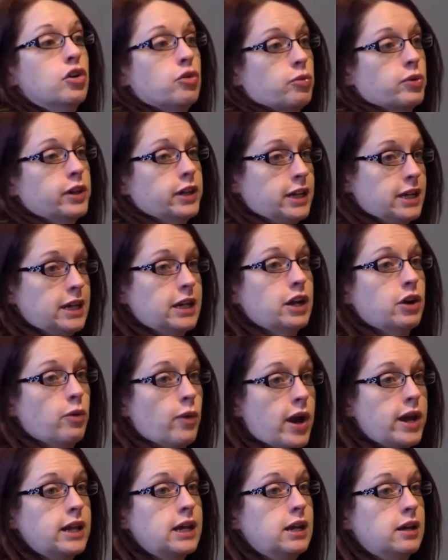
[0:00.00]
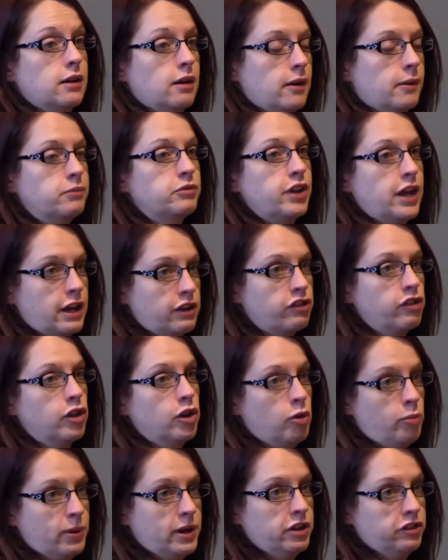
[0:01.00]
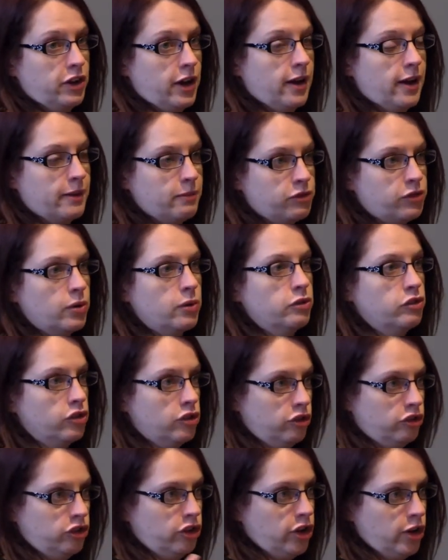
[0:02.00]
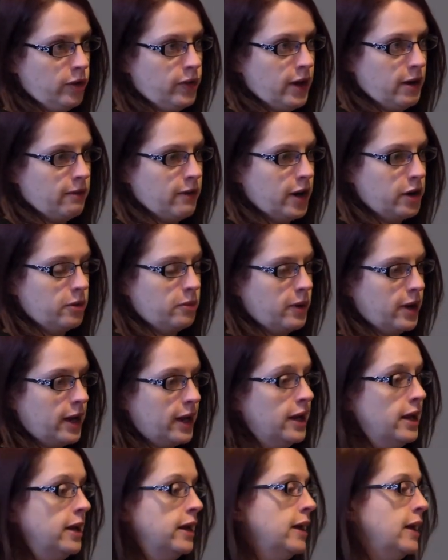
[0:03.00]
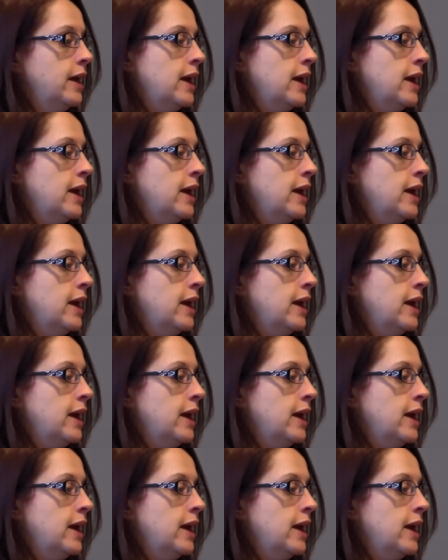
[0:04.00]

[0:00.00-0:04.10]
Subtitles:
really getting ready takes a little bit of time, so it's good to know that right away.